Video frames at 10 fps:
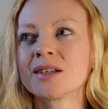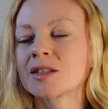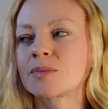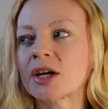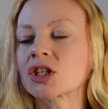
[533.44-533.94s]

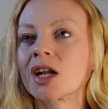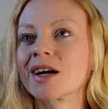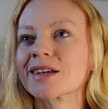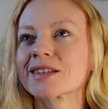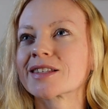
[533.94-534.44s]

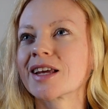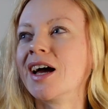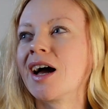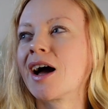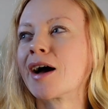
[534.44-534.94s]
specialised.
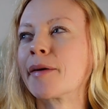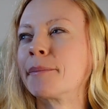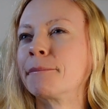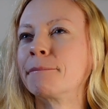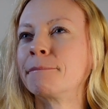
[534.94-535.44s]

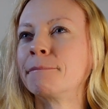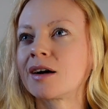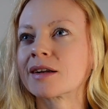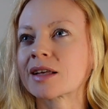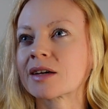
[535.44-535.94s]

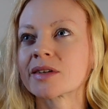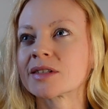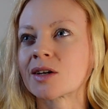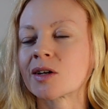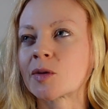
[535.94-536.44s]
Can't think of a
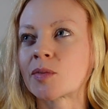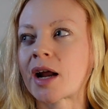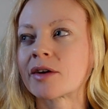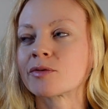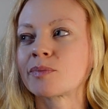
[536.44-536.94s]
single other
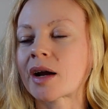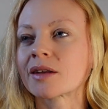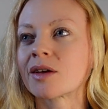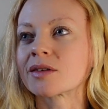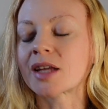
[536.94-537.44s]
brand back
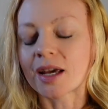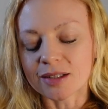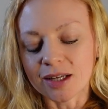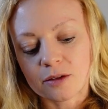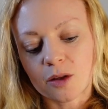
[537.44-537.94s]
in those
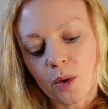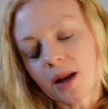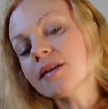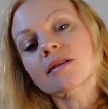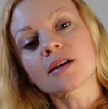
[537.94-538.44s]
days. So when
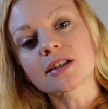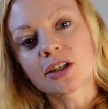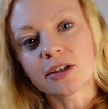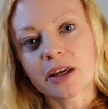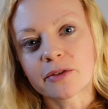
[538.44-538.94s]
I started
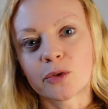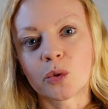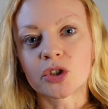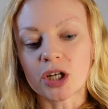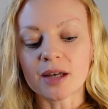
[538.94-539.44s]
looking
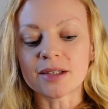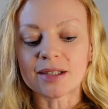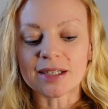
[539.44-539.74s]
for jerseys,